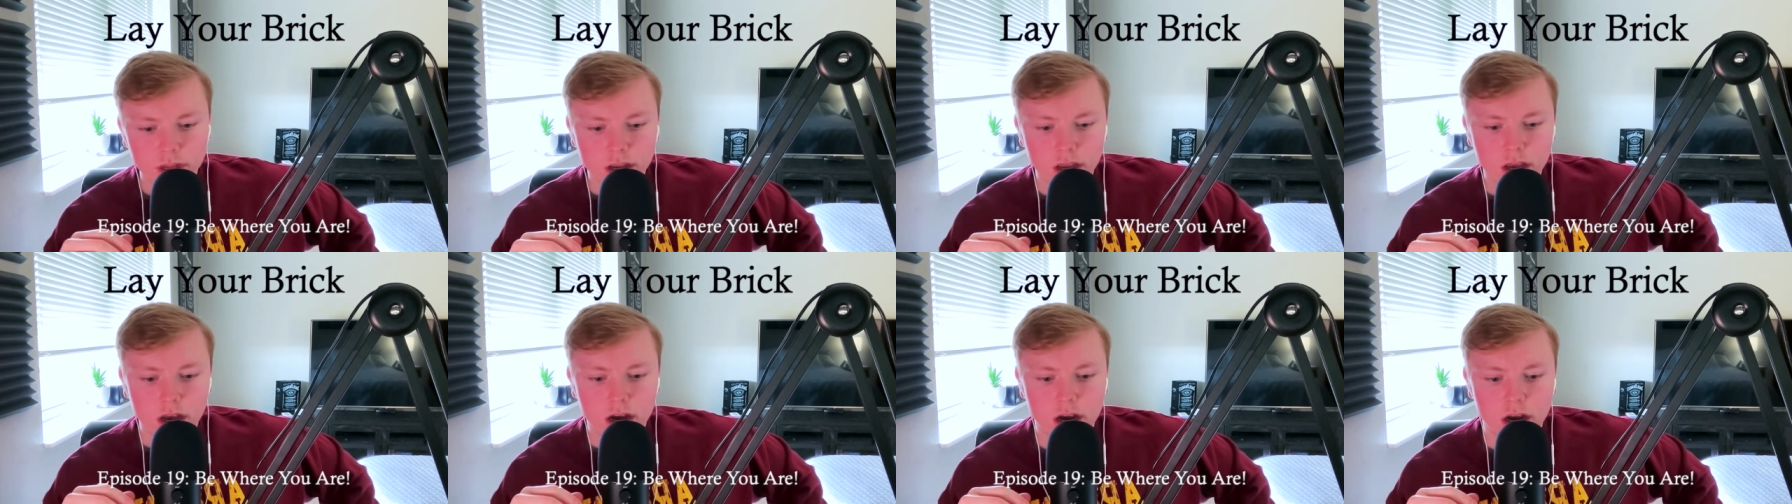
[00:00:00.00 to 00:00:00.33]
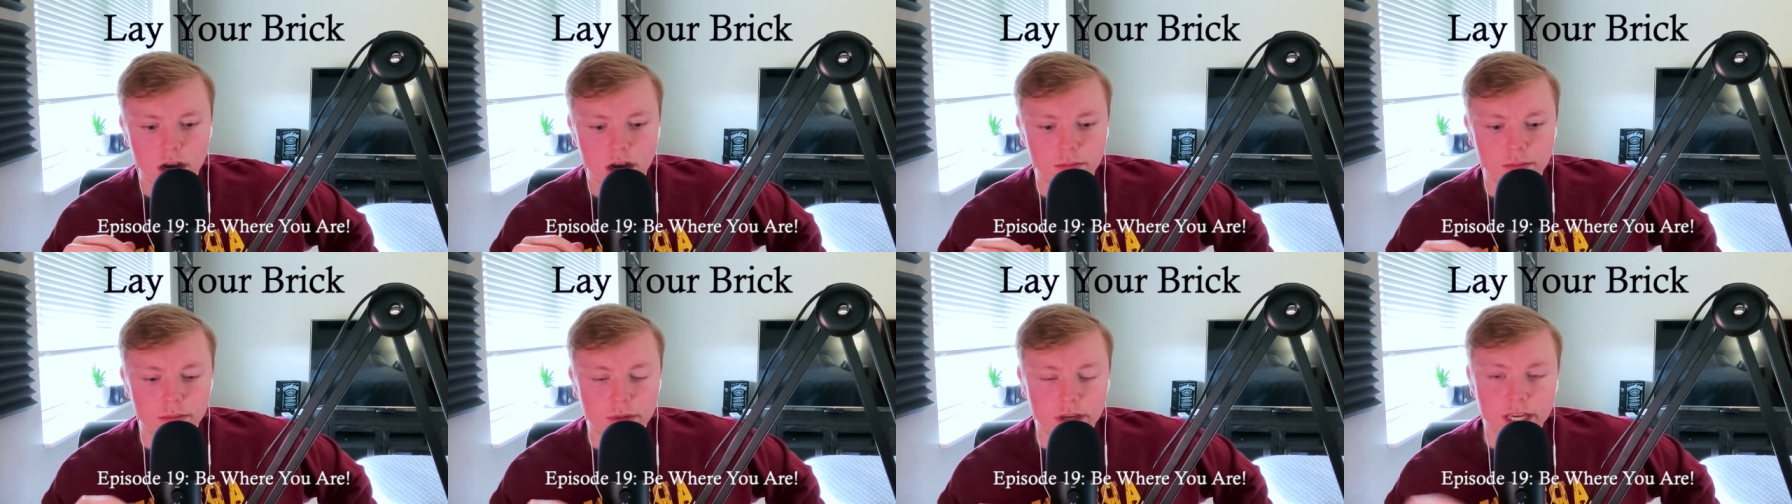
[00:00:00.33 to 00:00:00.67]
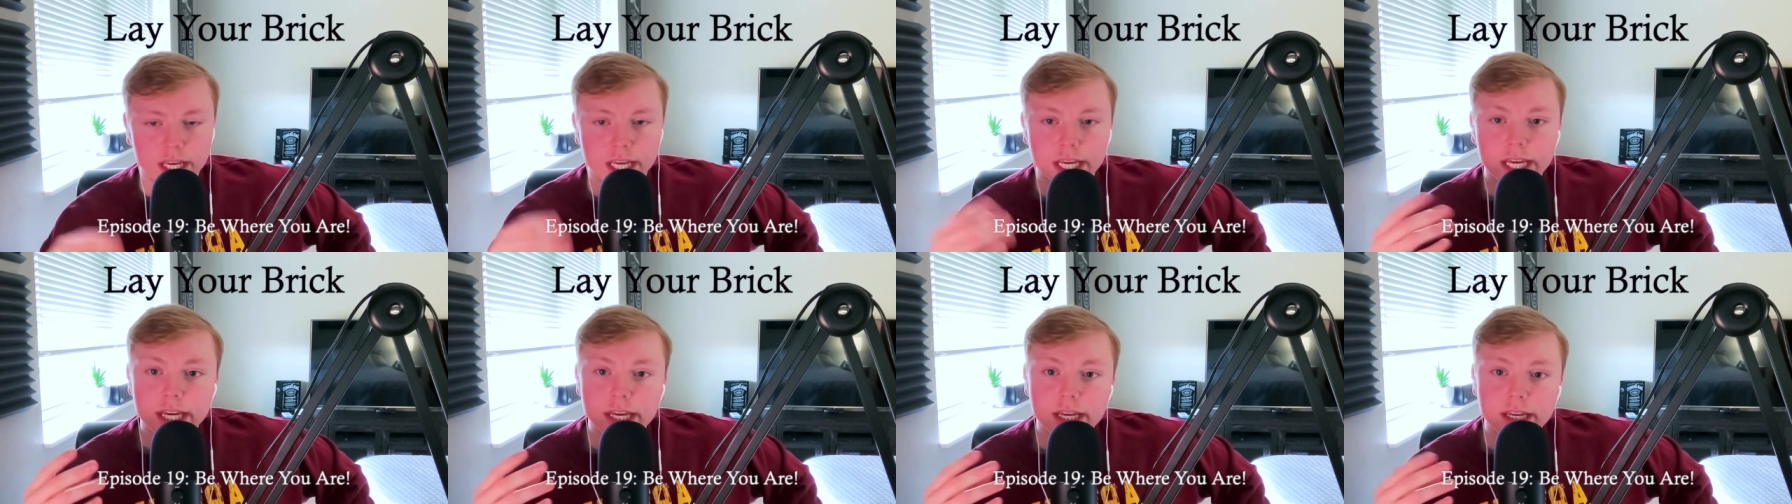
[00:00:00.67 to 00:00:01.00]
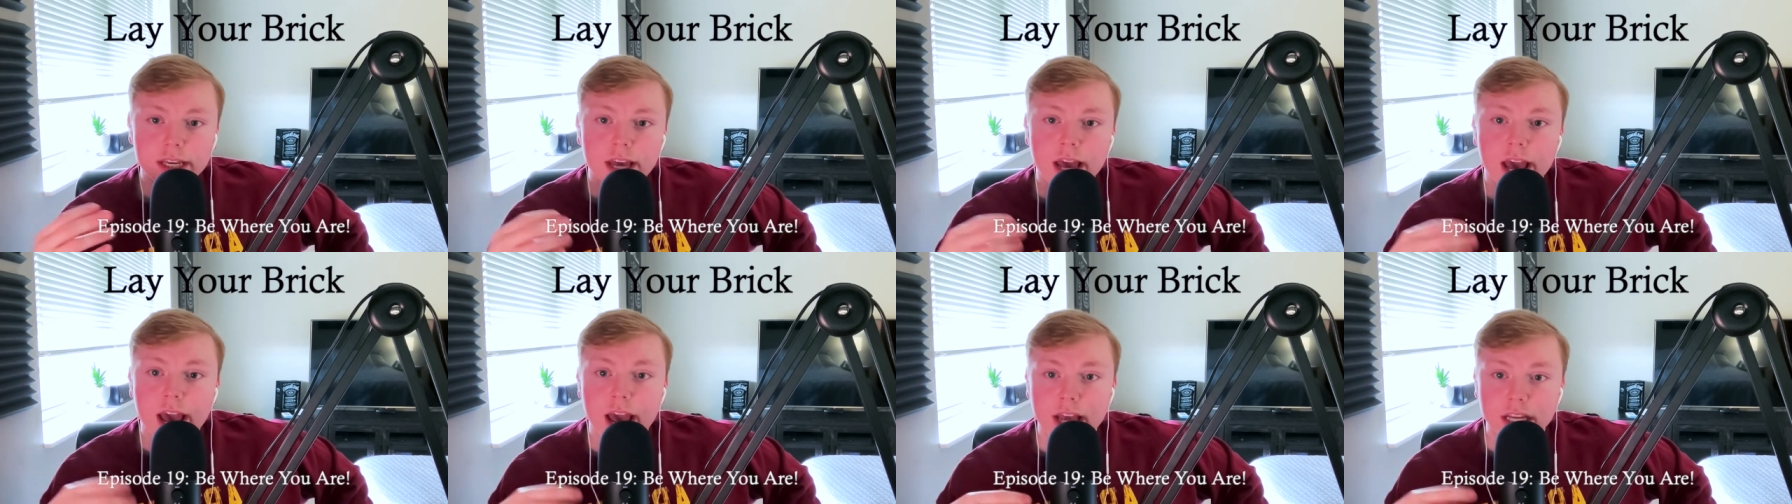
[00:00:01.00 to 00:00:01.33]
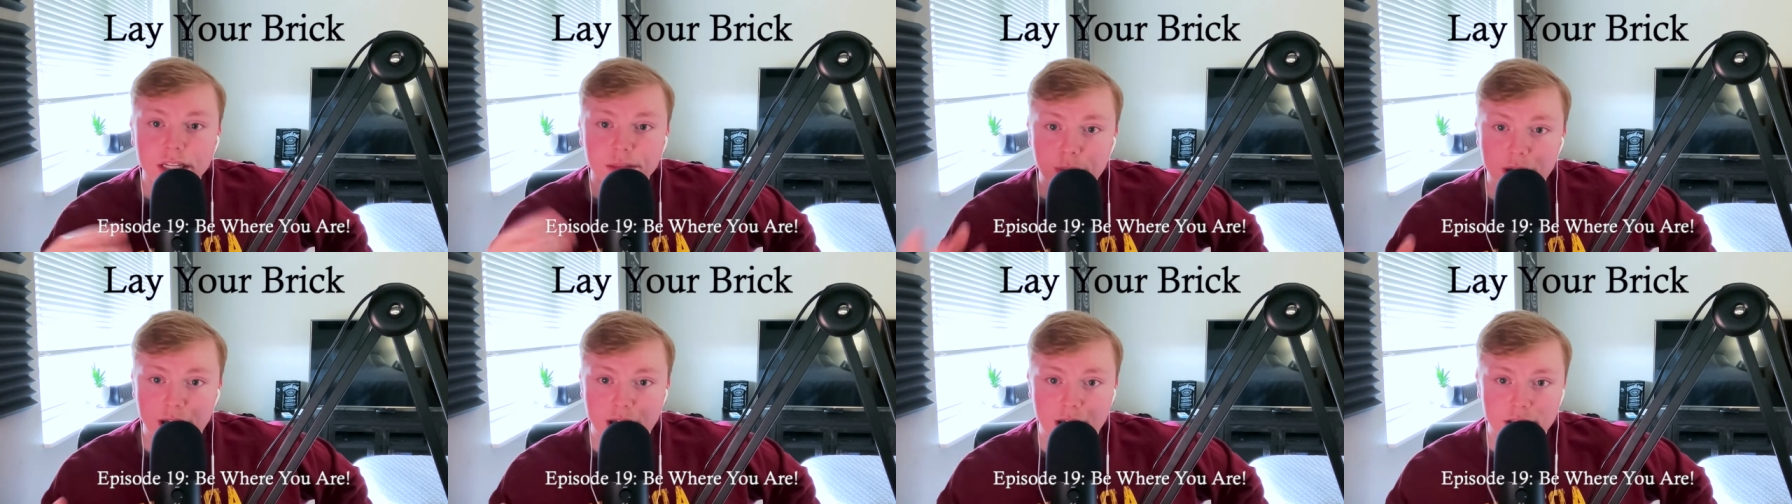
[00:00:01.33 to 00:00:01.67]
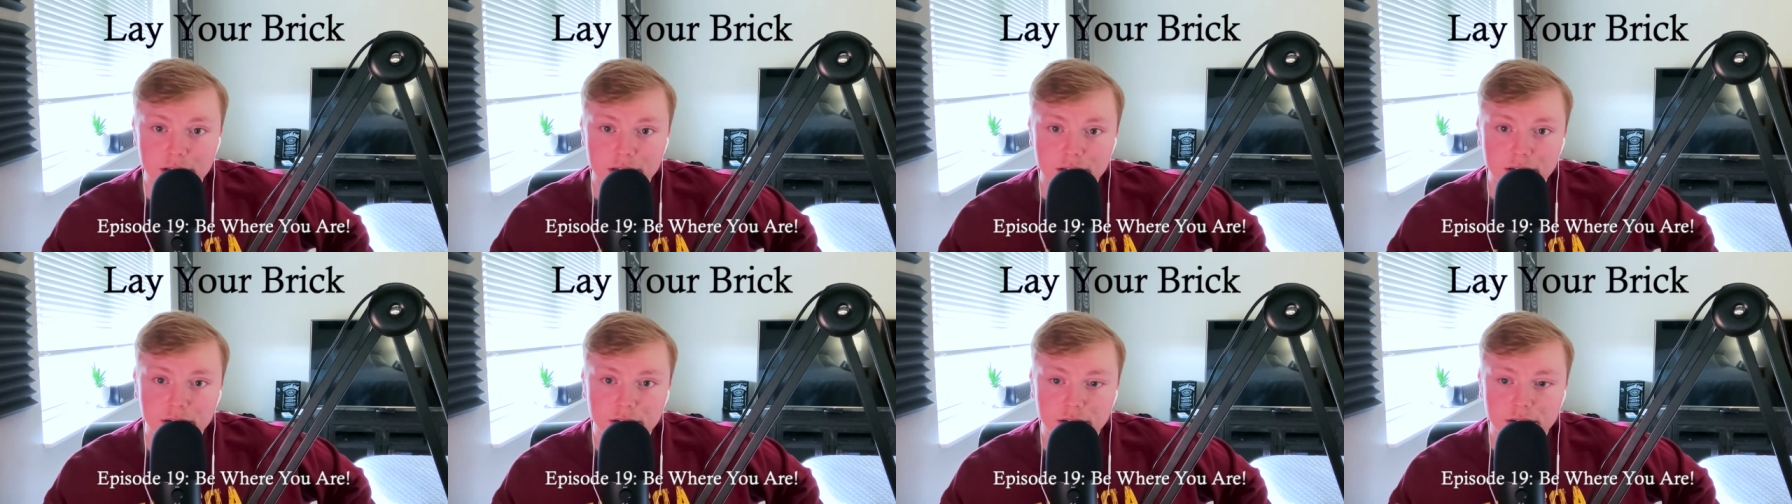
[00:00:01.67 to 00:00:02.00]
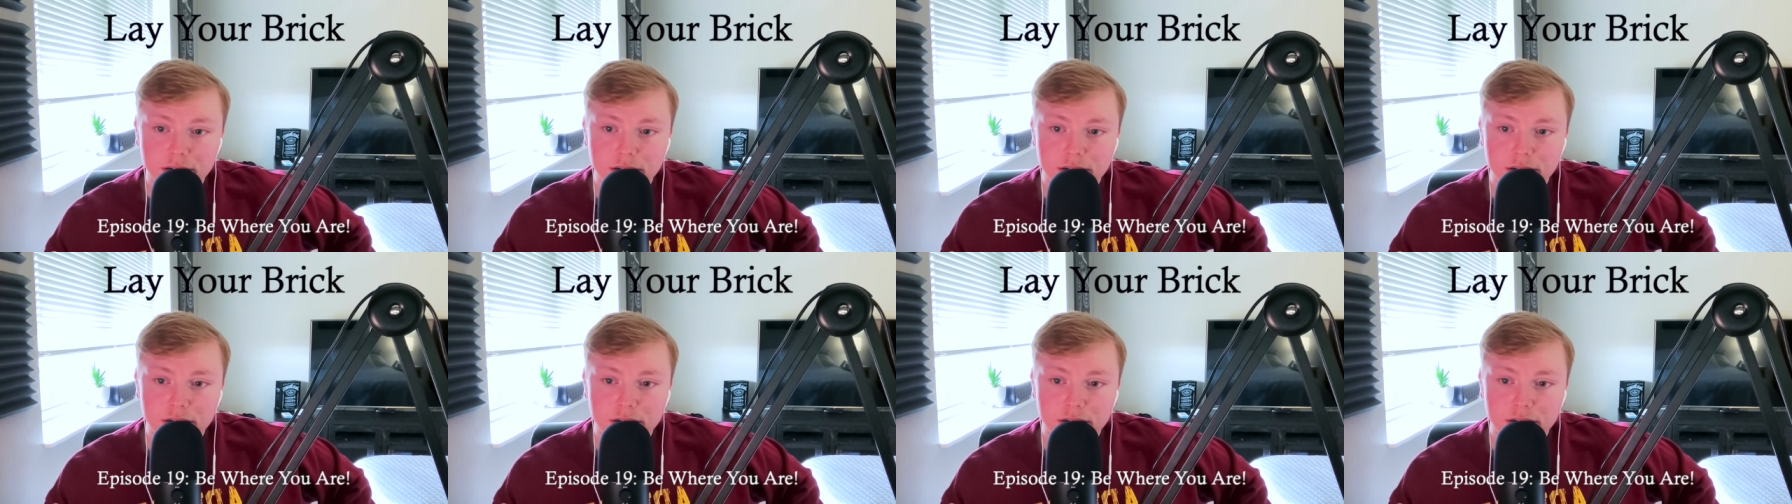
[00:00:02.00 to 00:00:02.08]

um, he has passed.